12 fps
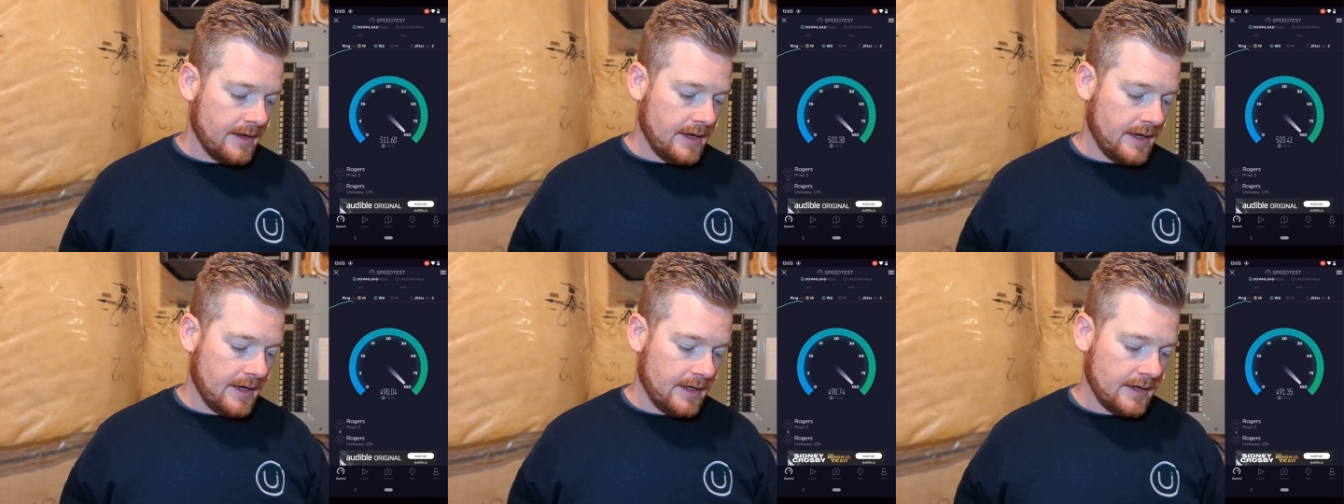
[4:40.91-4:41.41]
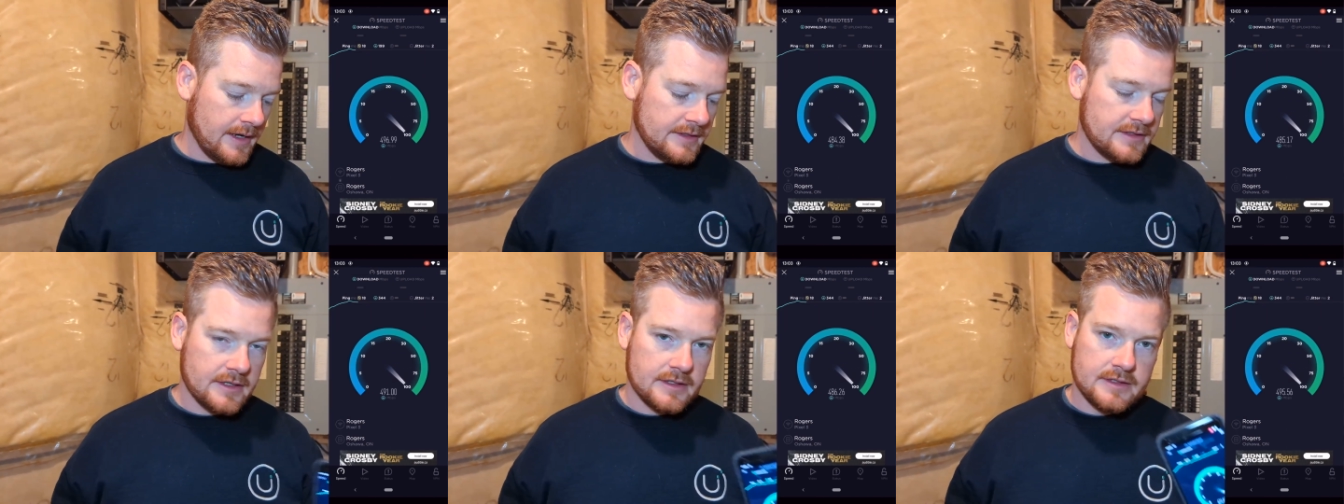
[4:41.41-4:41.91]
and
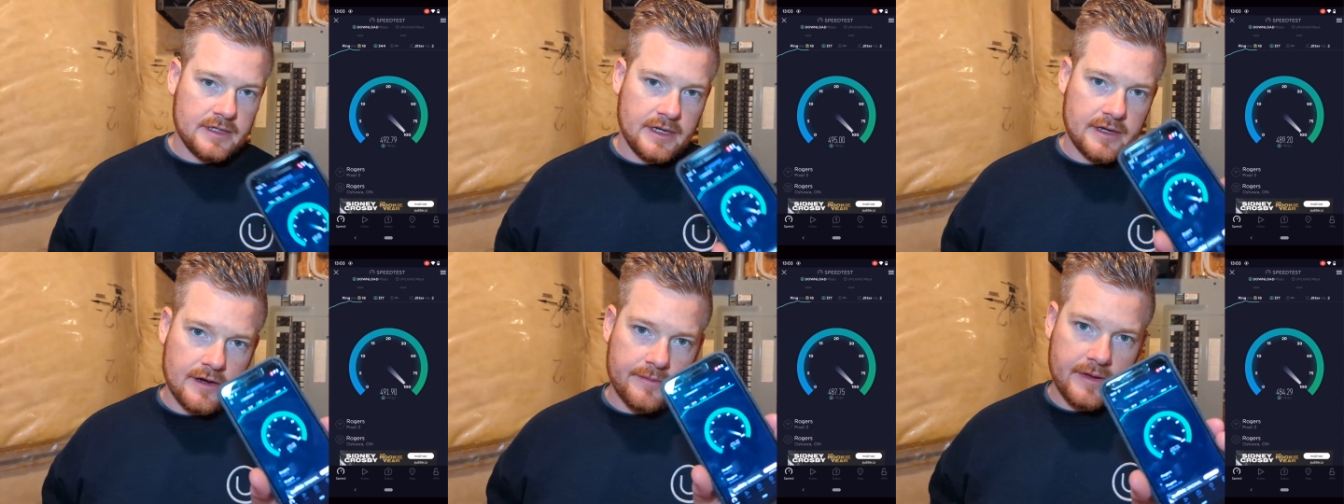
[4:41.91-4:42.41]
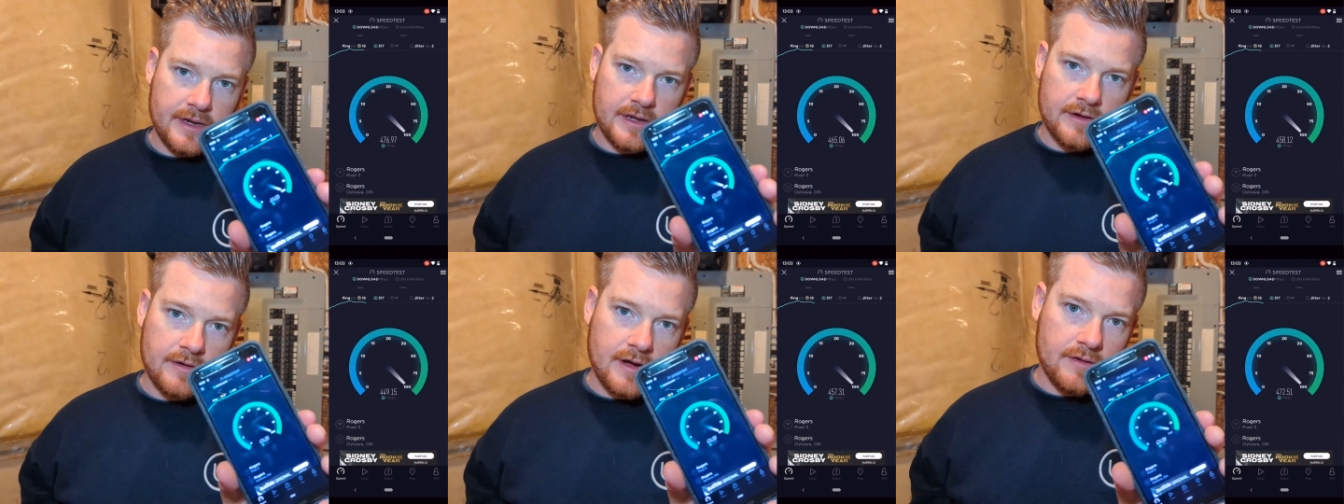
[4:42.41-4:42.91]
as you can see here I'm
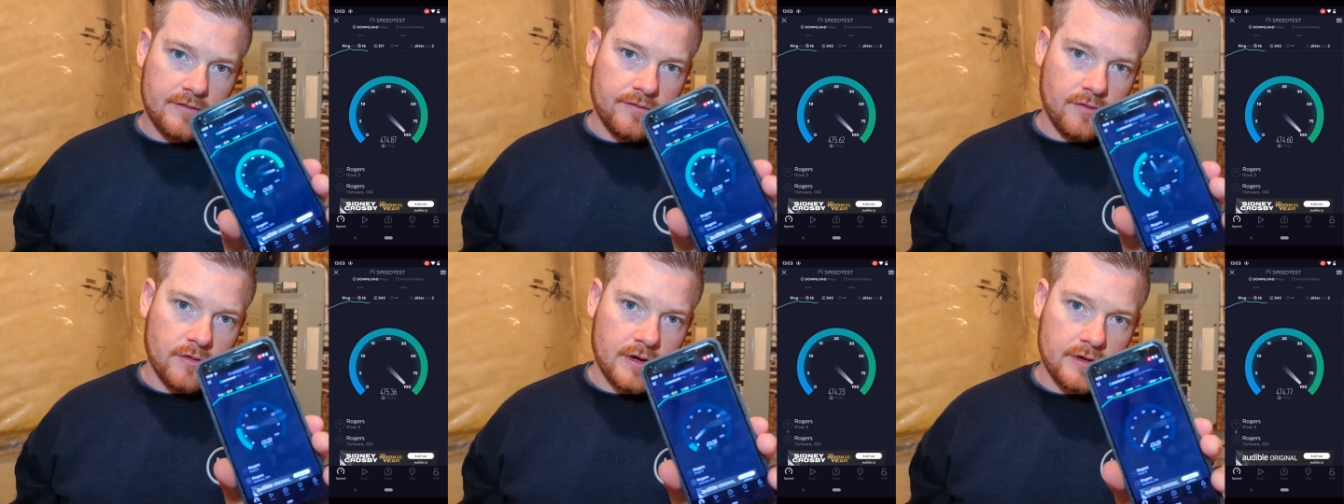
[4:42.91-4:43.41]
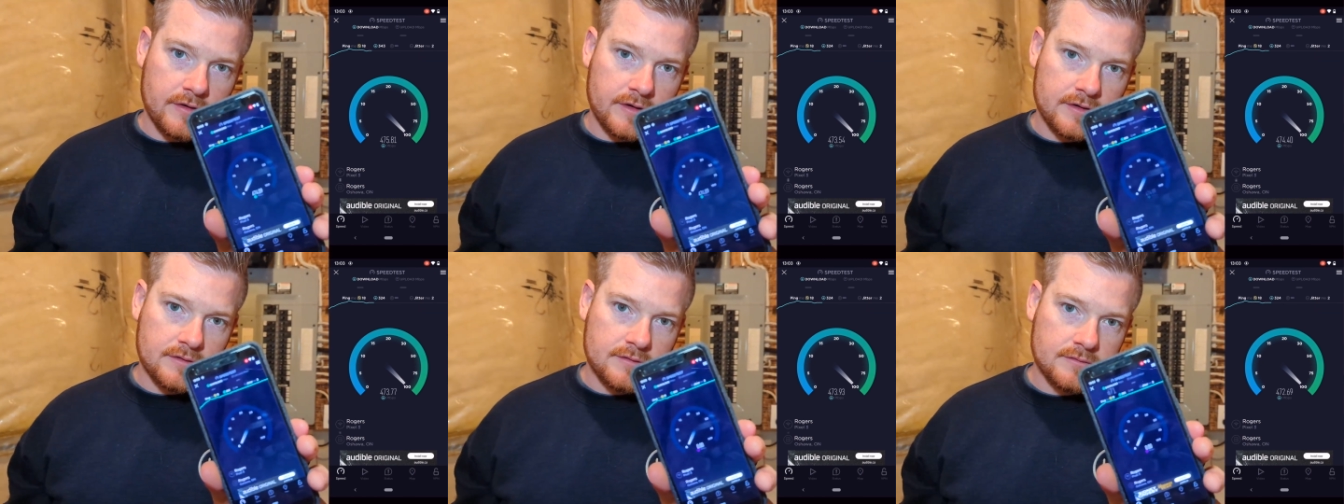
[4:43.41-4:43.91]
getting around
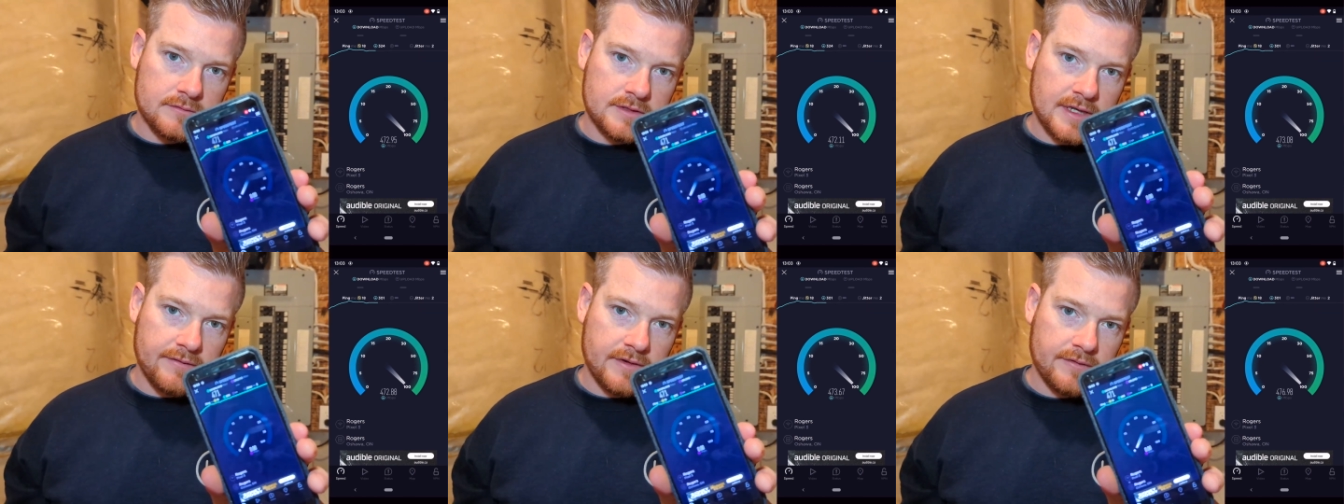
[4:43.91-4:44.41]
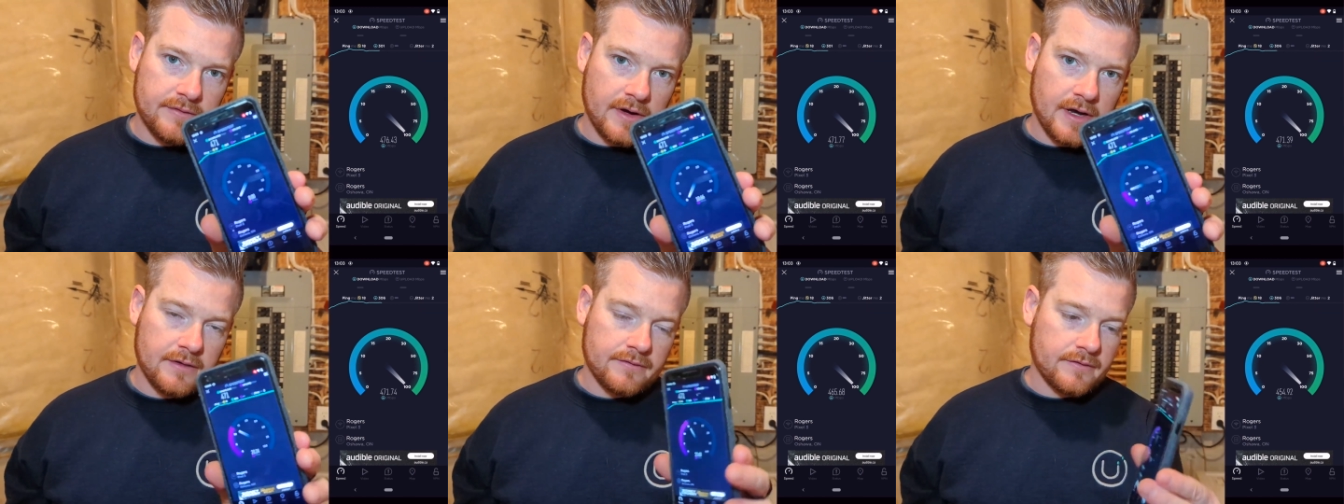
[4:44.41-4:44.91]

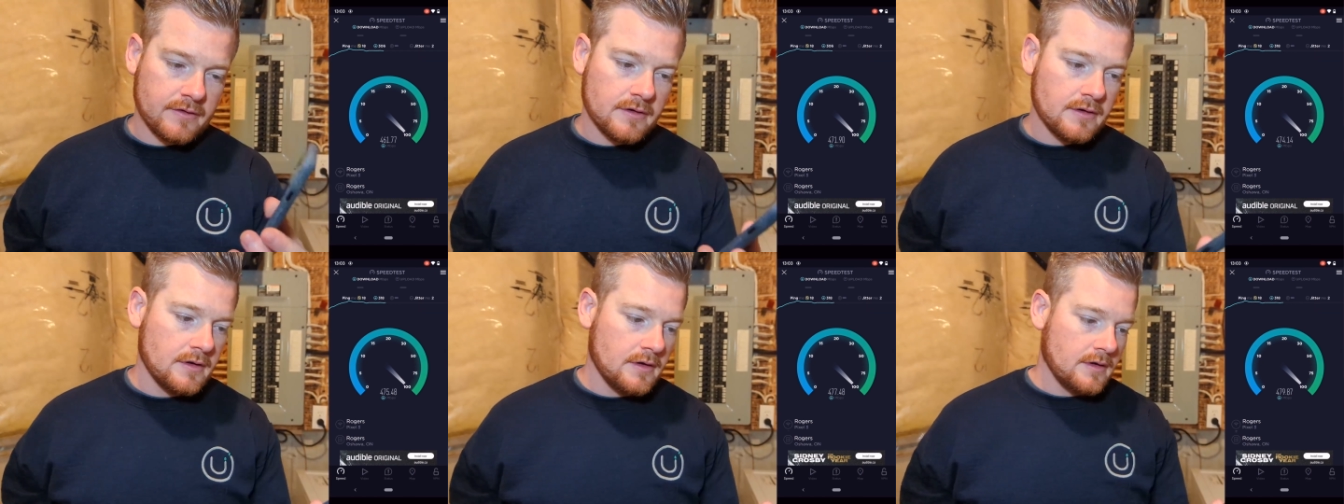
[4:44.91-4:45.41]
475 for